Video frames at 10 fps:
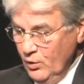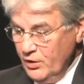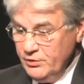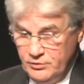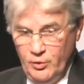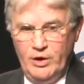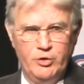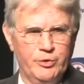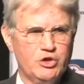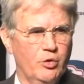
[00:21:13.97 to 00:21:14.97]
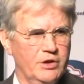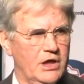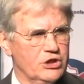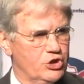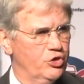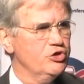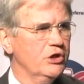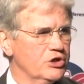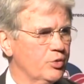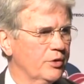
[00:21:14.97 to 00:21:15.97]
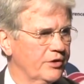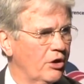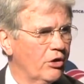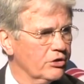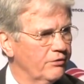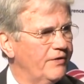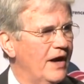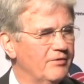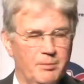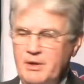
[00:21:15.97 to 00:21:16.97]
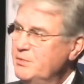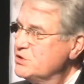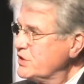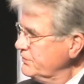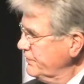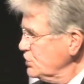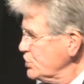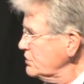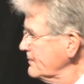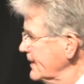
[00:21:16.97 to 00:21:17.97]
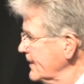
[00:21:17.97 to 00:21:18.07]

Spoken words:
Well, the way you restore the Constitution is with an Article 5 Amendments Convention.